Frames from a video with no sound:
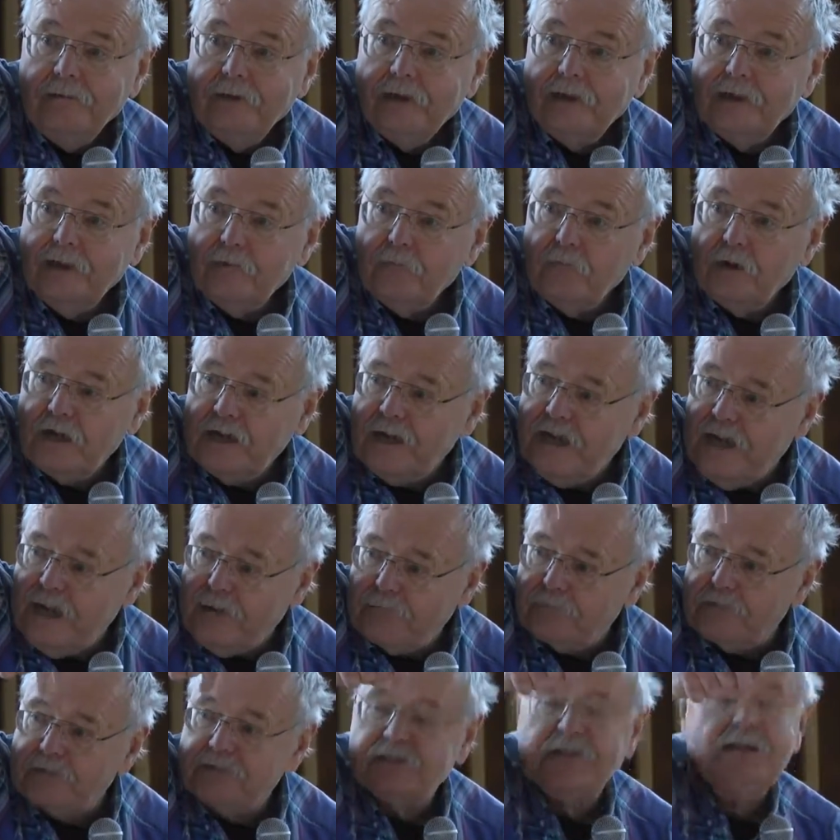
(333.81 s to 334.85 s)
And then what
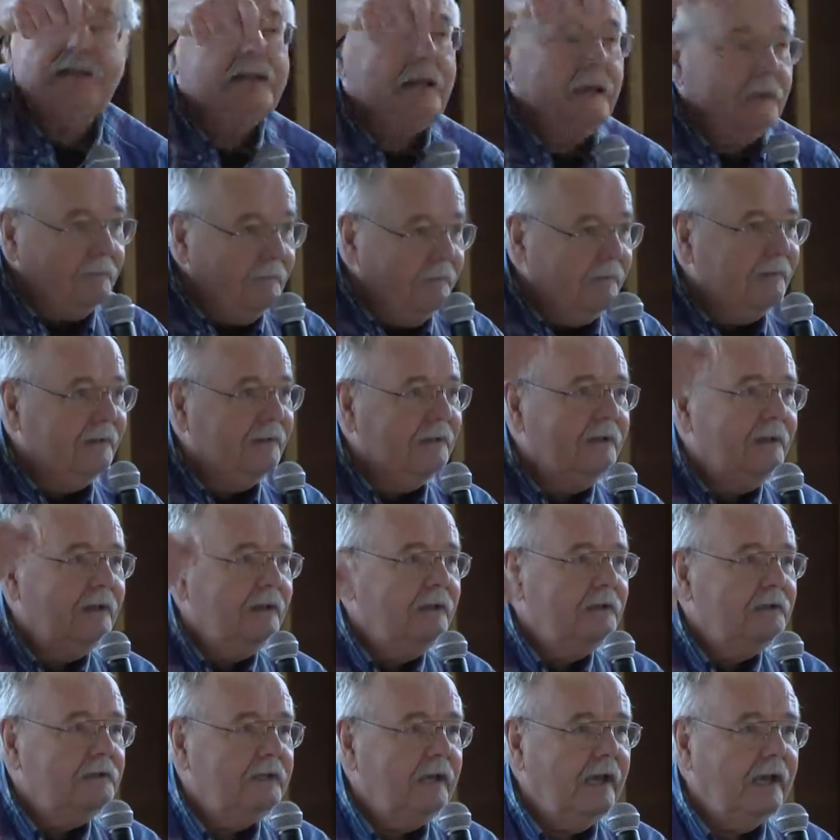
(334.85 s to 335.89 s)
happens? Then they
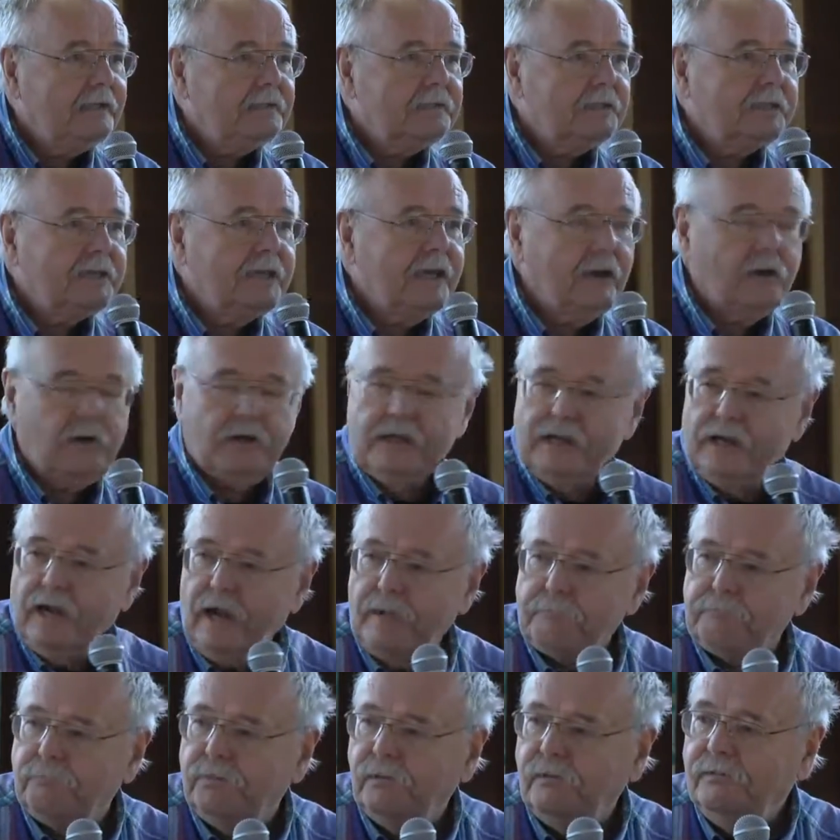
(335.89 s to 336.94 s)
yank the carrot
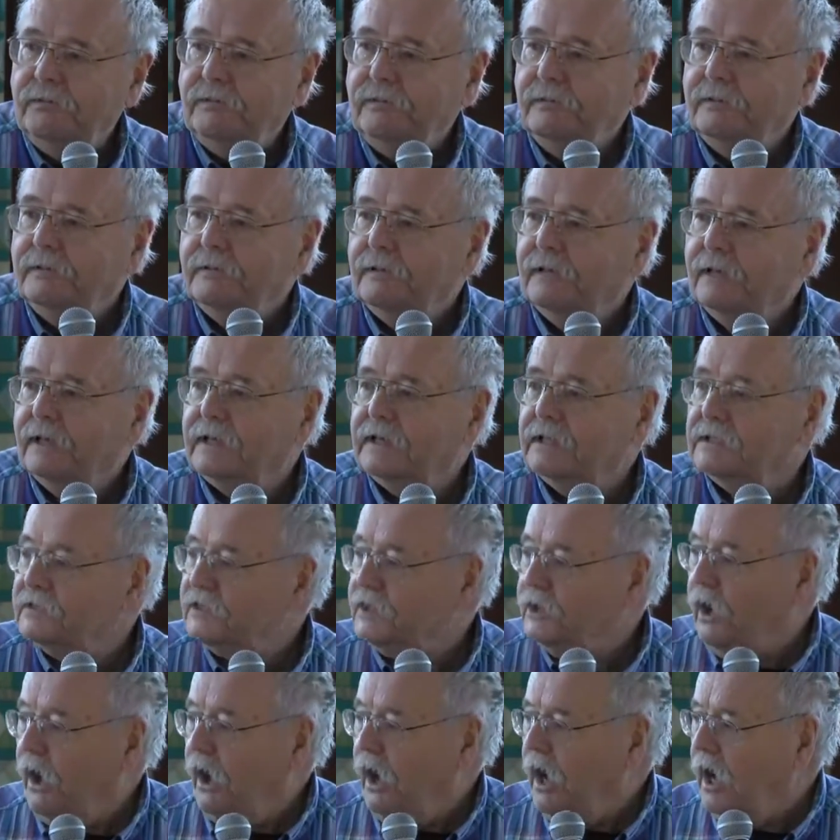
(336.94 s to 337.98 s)
up, and
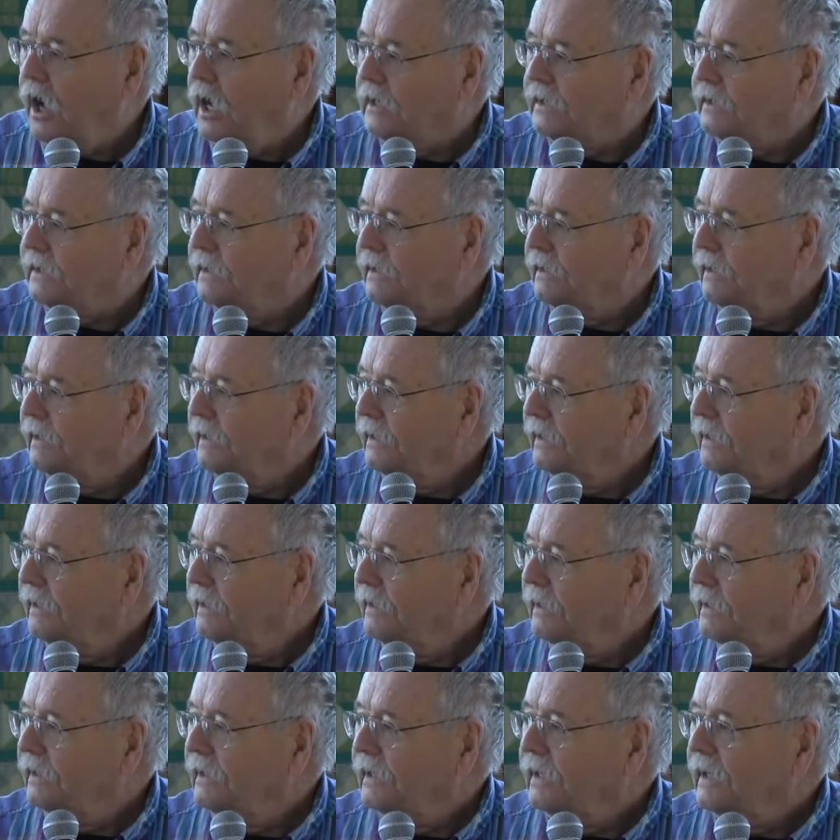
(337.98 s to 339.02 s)
it's gone.
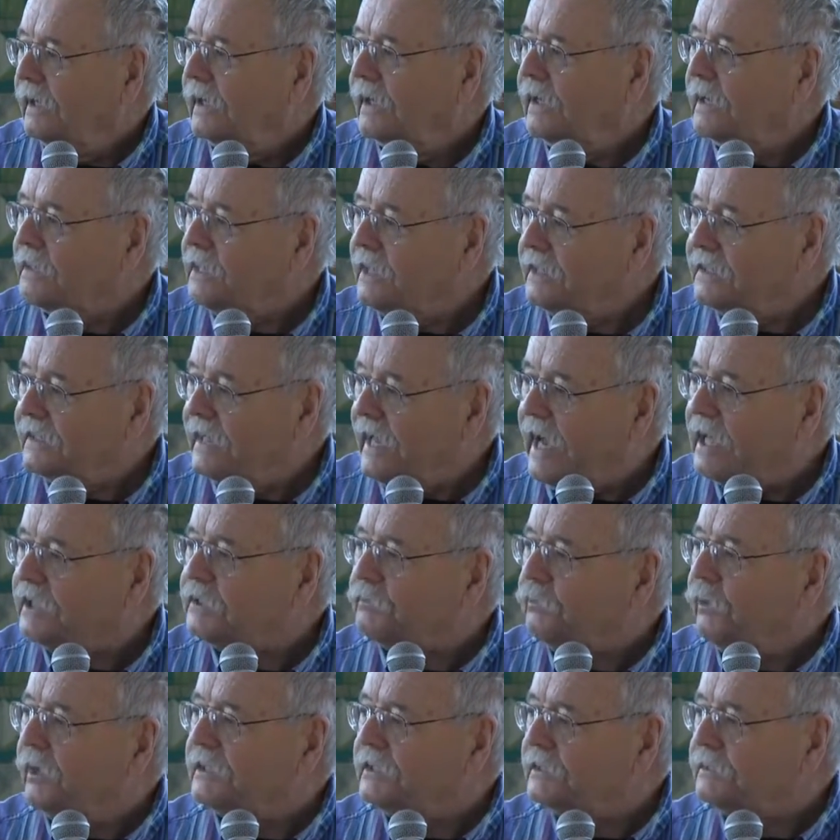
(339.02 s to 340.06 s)
And I think
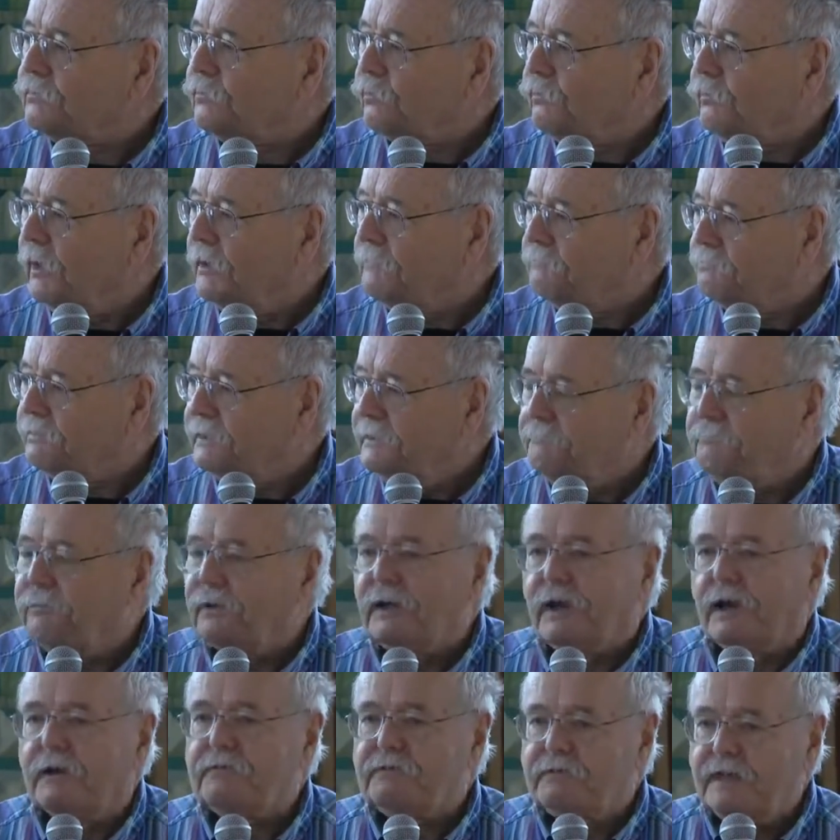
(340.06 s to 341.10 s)
that's what
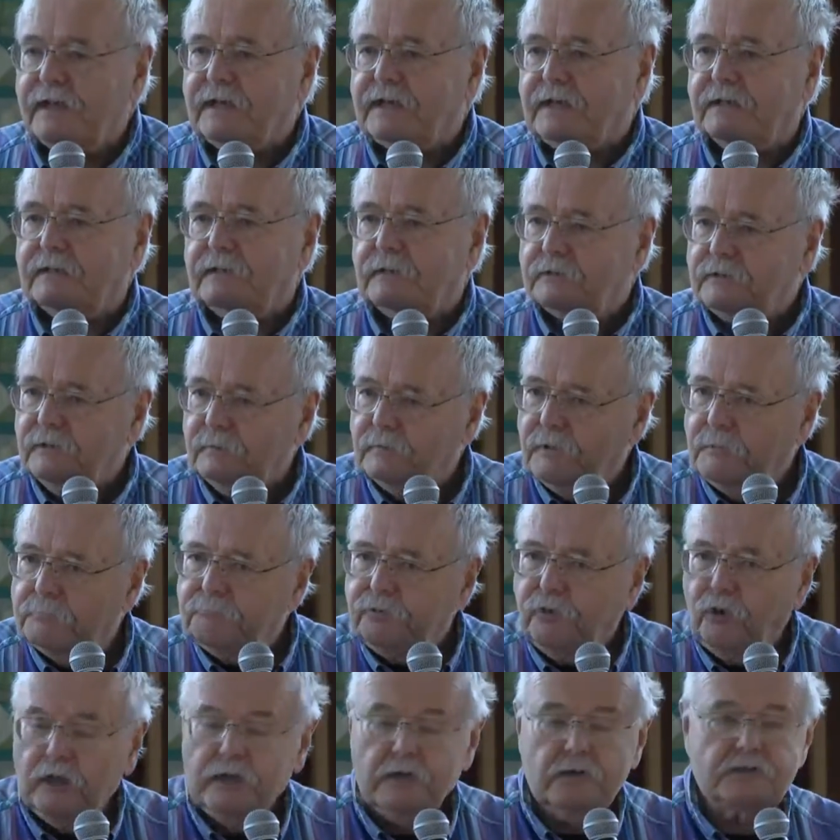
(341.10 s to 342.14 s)
people are thinking, or the
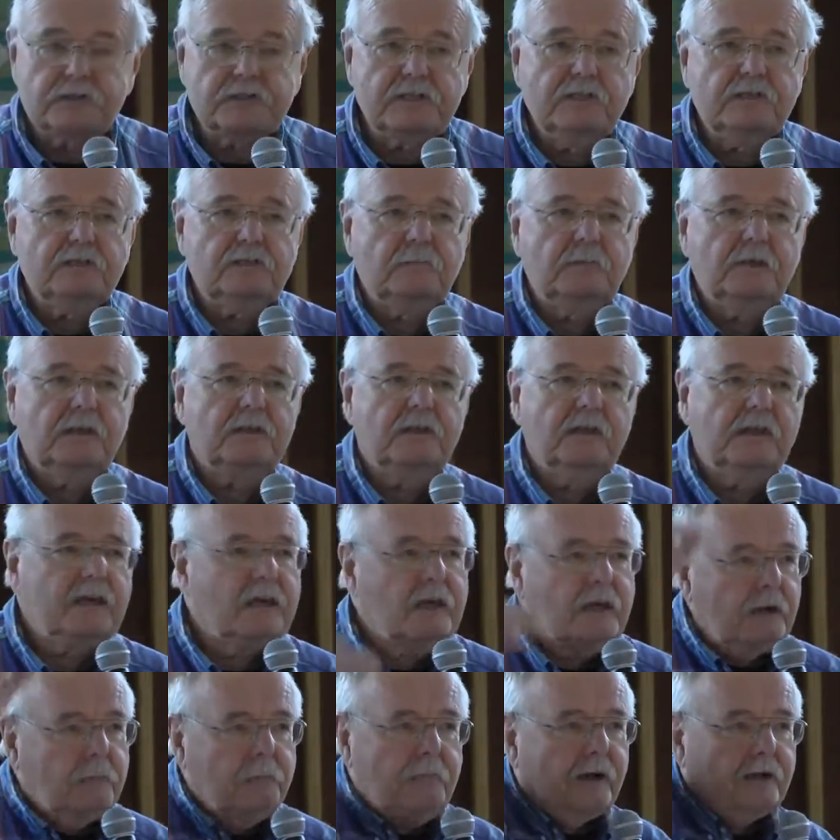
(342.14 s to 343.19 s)
employers seem to be
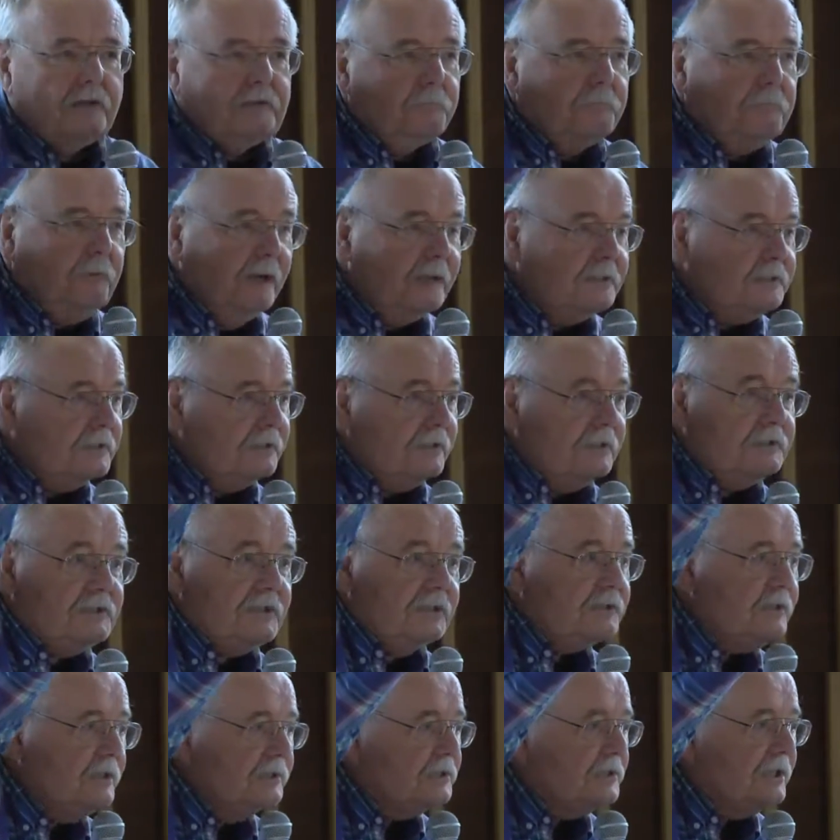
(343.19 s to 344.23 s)
thinking about the pension. This
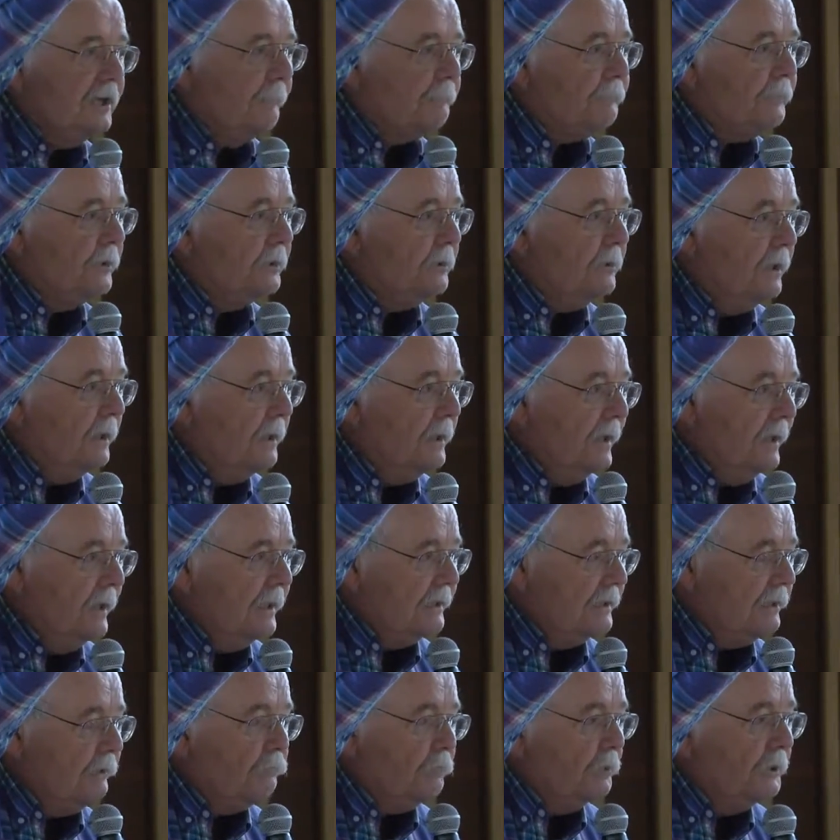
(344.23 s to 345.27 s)
isn't something
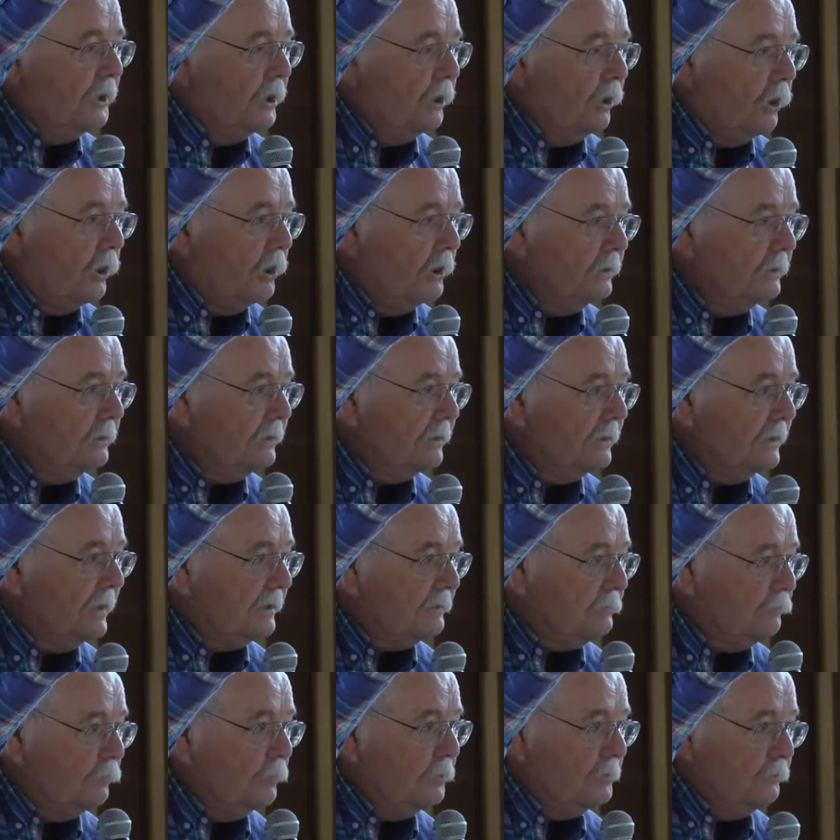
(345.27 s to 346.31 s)
that we earn and
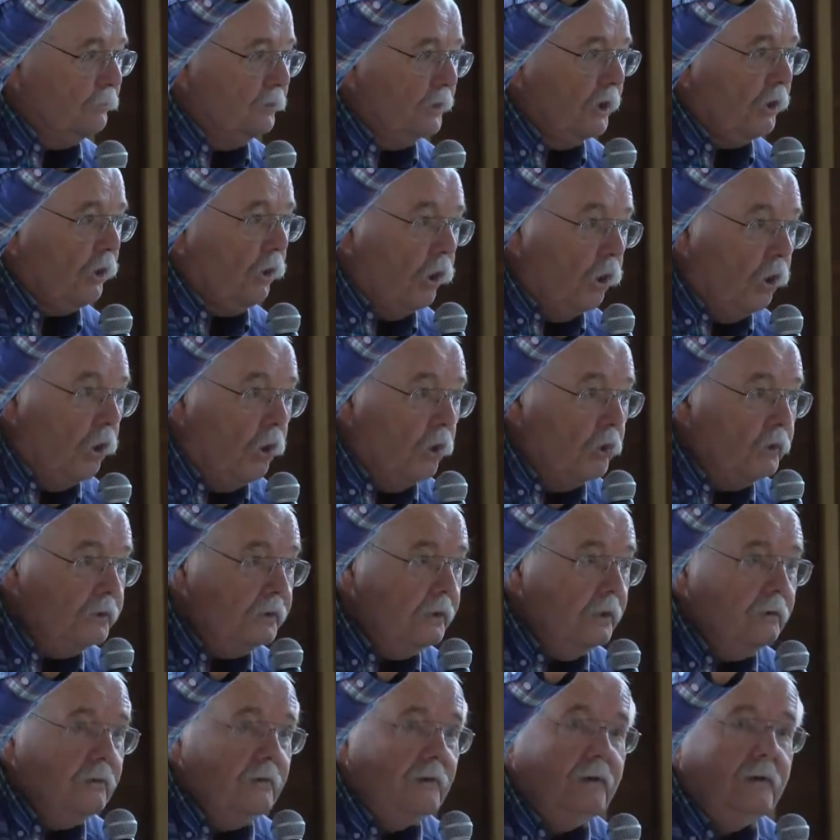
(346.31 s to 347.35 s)
that we're
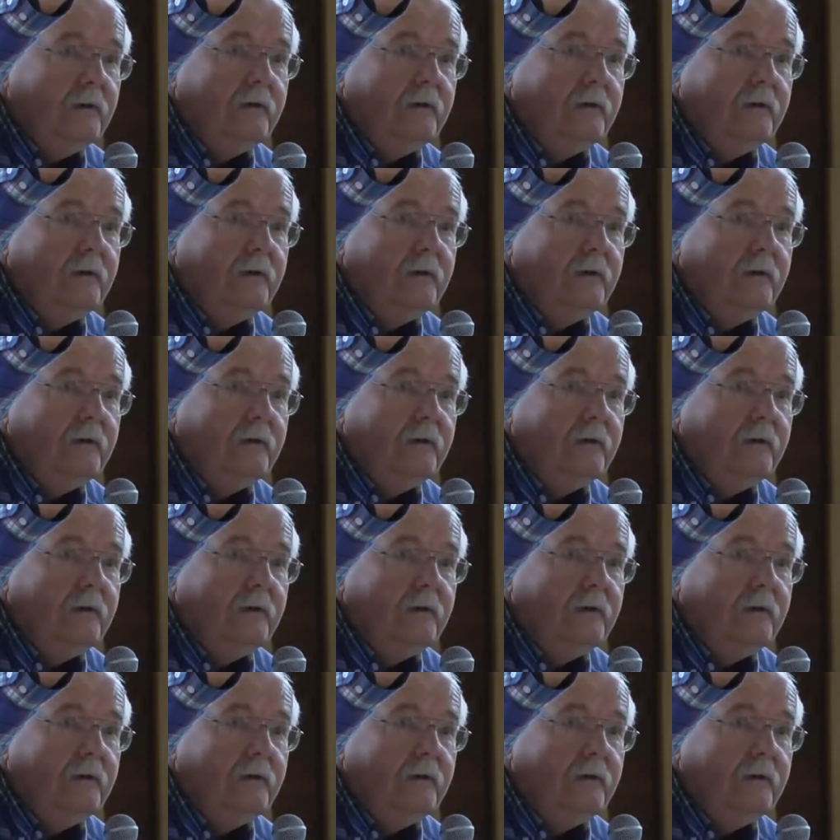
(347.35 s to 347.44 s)
owed.